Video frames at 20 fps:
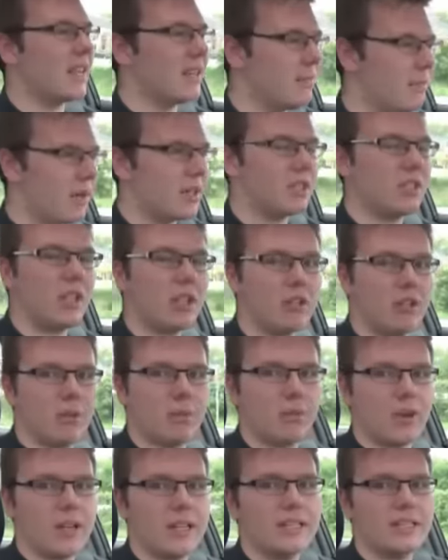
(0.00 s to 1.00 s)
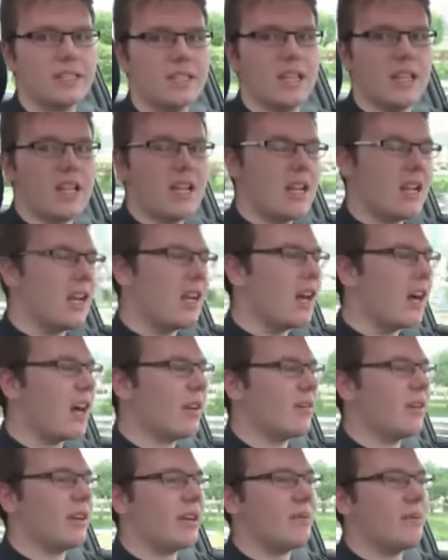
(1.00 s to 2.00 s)
at a much lower price, I'd
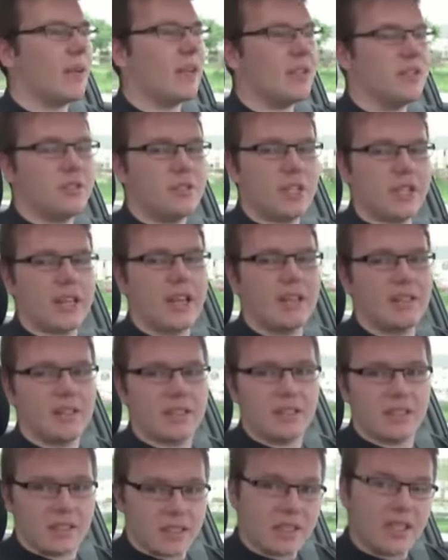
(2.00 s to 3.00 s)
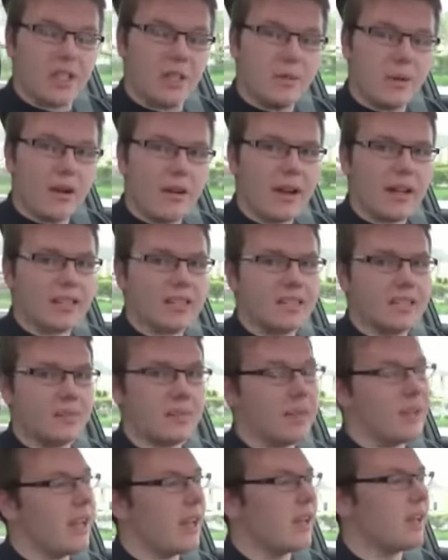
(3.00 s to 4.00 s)
recommend you check out the Como Extra
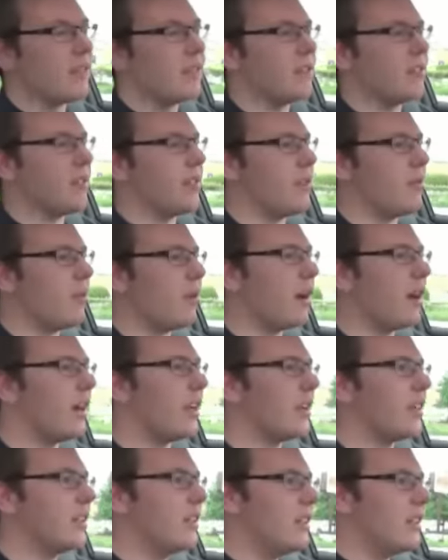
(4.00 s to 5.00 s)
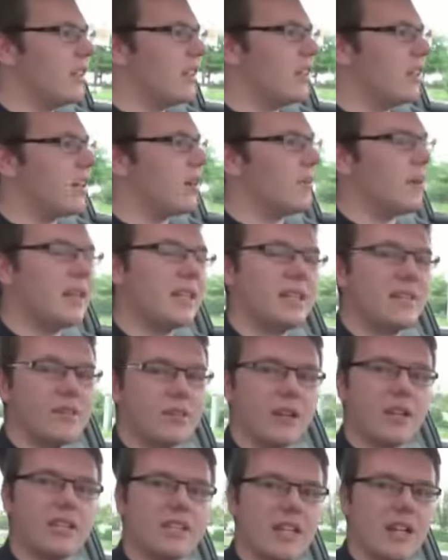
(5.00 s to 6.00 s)
PA31. For
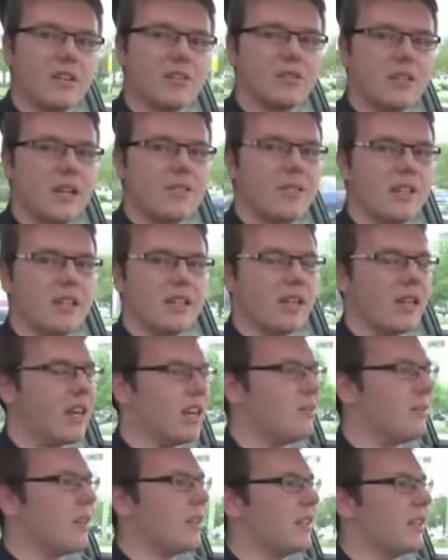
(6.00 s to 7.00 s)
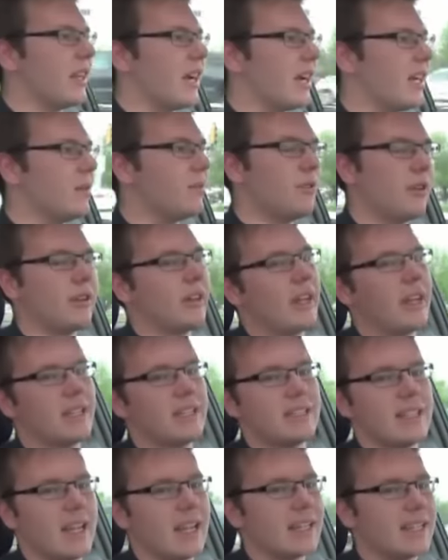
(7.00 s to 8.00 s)
in-town driving, I'd rate the
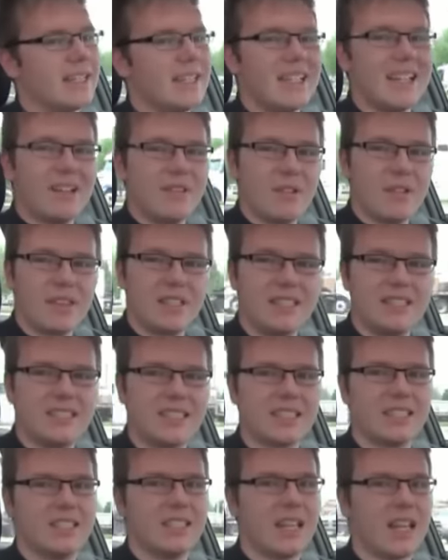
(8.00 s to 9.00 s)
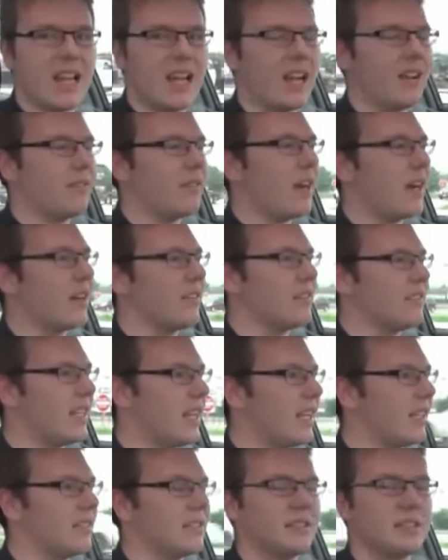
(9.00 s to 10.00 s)
ContiProContact with a 6.5 out of
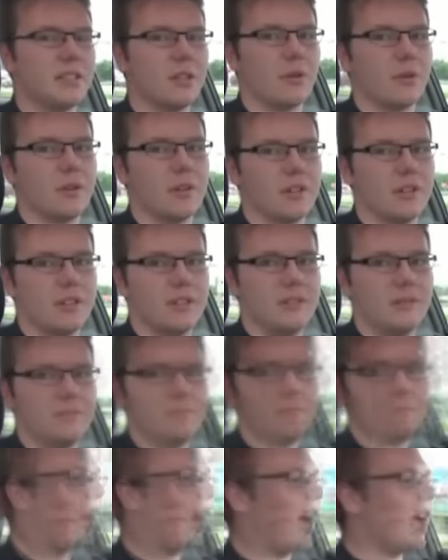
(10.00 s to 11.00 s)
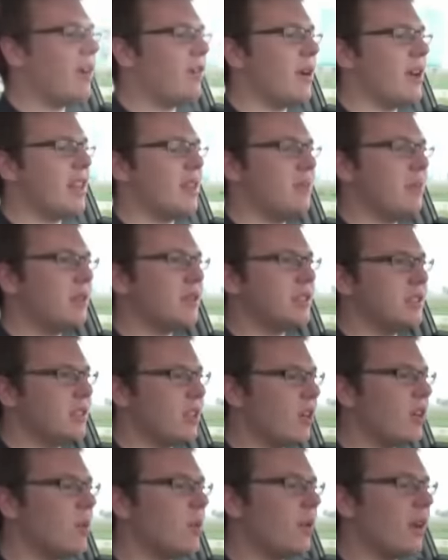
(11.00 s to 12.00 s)
10 score. On the highway, the most
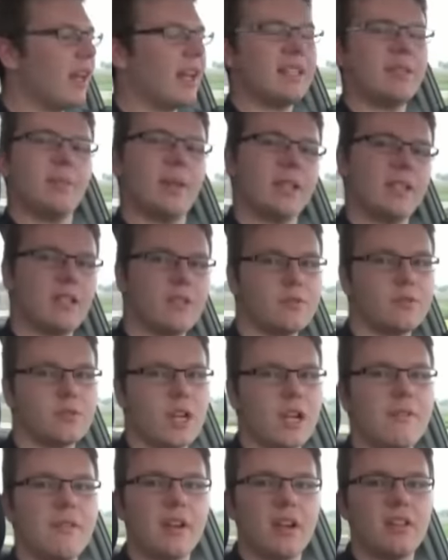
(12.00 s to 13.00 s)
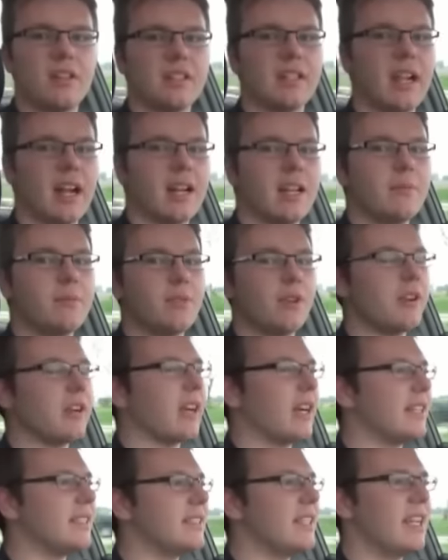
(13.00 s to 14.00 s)
notable aspect of driving on the
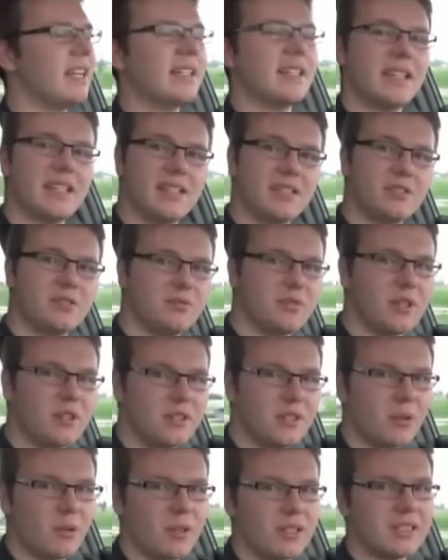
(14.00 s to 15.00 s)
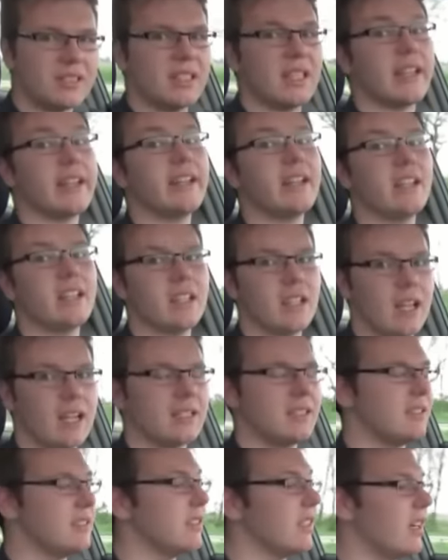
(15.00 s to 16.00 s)
ContiProContact is road noise, and
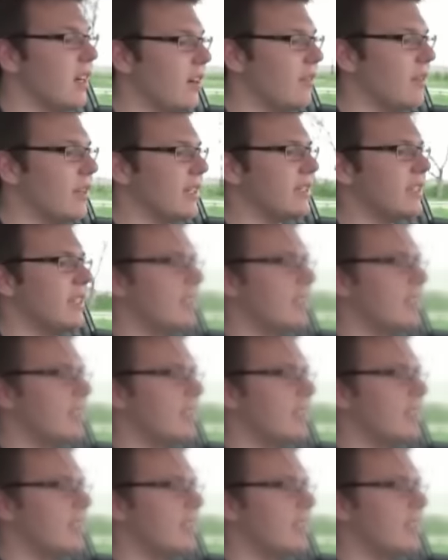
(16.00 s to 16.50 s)
lots of it.